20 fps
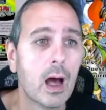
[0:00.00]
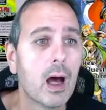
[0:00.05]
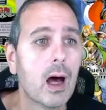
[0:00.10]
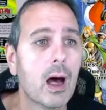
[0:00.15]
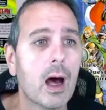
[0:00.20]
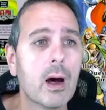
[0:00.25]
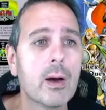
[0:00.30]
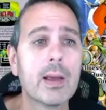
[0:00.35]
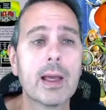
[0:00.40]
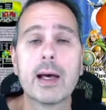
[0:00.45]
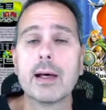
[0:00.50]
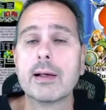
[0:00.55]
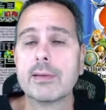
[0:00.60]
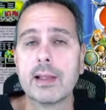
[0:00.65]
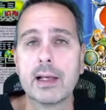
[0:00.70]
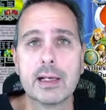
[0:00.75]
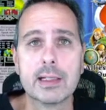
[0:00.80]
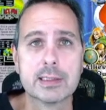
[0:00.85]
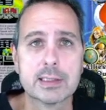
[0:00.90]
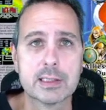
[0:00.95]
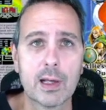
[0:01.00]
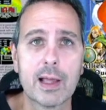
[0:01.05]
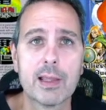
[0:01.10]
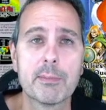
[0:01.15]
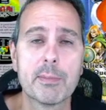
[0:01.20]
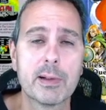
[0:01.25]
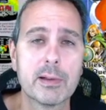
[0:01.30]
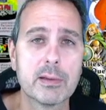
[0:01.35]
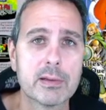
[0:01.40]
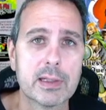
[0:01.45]
Oh yeah, so Eye of the
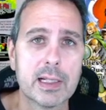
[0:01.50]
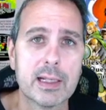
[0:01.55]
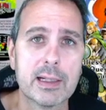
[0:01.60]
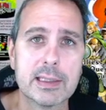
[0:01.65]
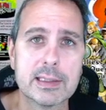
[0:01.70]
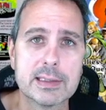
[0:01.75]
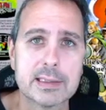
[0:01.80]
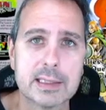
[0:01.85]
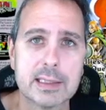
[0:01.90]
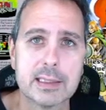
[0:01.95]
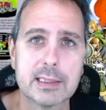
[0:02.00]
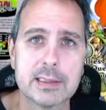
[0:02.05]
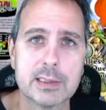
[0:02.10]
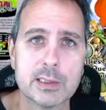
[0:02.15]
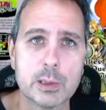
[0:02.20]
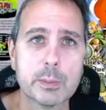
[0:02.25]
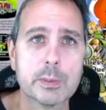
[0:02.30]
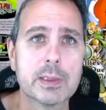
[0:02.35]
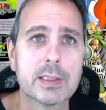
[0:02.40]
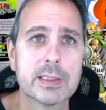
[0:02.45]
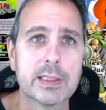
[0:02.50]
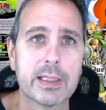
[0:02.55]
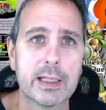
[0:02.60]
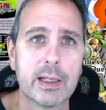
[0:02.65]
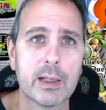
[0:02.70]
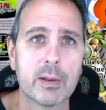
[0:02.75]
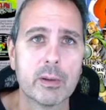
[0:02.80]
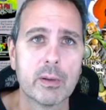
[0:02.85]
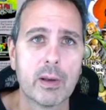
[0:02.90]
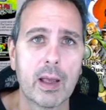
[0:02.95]
Beholder. Yeah, it's a Super
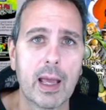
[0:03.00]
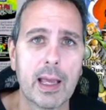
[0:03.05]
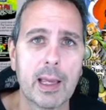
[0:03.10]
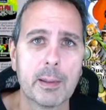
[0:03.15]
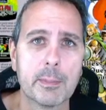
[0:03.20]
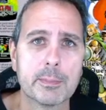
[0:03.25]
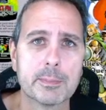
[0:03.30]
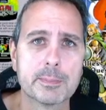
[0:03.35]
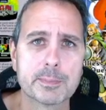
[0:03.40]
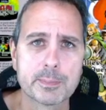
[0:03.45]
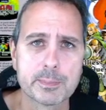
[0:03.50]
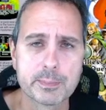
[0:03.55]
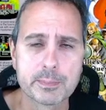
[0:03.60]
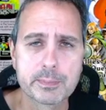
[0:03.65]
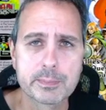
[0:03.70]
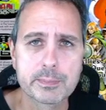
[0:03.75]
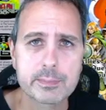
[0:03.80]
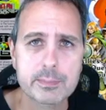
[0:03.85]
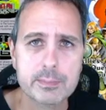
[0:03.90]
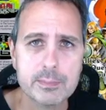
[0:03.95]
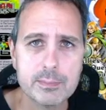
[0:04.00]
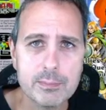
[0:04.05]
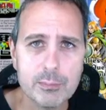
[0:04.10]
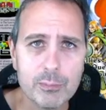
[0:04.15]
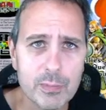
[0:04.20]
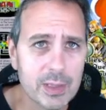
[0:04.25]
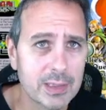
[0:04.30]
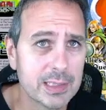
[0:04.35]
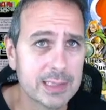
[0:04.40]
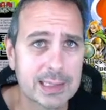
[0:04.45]
Nintendo game.
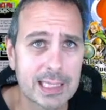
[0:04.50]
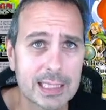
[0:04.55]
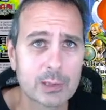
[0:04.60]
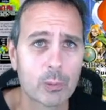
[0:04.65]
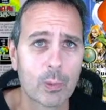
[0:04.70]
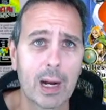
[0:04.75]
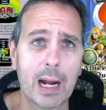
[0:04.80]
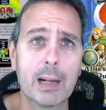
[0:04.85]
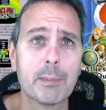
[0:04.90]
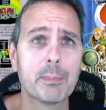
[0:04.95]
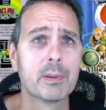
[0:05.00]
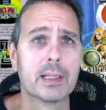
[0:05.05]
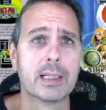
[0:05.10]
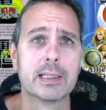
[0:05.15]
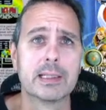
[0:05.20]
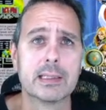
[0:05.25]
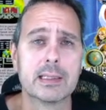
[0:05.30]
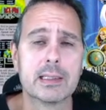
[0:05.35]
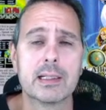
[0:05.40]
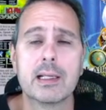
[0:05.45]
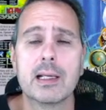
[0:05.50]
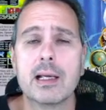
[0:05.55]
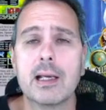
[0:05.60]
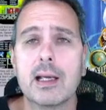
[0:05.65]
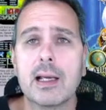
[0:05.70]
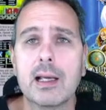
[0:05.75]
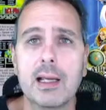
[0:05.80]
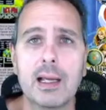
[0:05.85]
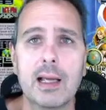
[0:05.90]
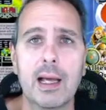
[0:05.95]
At least that's where I played it.
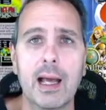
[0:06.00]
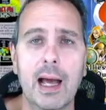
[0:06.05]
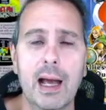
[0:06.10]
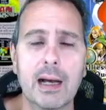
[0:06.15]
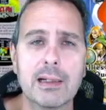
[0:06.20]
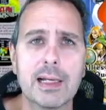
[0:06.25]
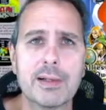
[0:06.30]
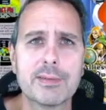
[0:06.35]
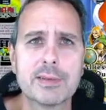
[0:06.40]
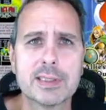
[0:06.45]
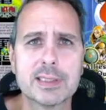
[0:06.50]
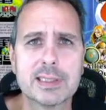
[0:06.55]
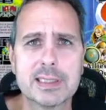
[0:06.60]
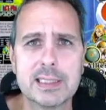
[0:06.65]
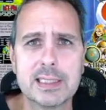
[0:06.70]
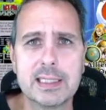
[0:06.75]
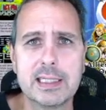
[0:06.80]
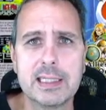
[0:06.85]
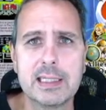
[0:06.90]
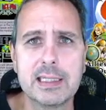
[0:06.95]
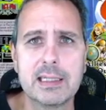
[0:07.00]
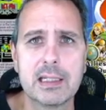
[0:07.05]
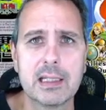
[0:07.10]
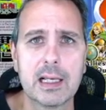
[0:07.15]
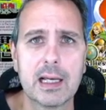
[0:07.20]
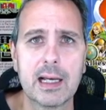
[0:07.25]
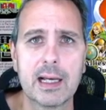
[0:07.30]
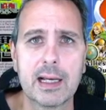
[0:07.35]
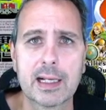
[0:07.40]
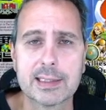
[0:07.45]
I'll have to see
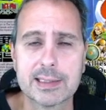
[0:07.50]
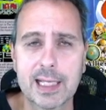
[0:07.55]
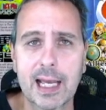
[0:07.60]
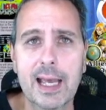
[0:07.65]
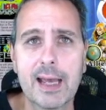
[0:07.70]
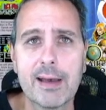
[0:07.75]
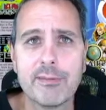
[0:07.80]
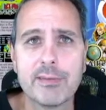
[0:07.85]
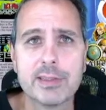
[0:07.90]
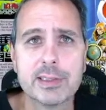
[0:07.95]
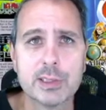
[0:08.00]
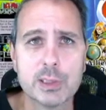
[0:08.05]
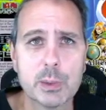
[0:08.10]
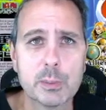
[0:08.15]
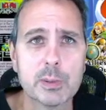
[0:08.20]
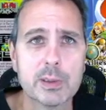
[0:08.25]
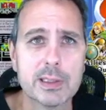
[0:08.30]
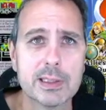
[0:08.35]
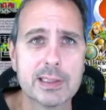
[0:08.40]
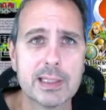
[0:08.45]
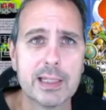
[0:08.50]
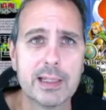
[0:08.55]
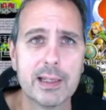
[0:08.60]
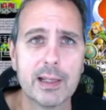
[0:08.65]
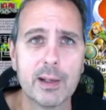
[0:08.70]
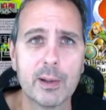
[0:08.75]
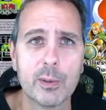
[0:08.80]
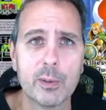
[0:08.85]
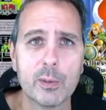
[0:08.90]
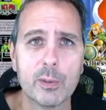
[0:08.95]
because I have the Super
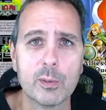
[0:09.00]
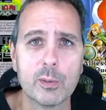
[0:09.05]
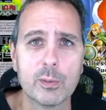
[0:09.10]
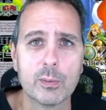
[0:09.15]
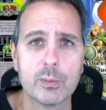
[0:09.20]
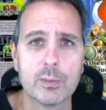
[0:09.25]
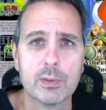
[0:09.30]
Nintendo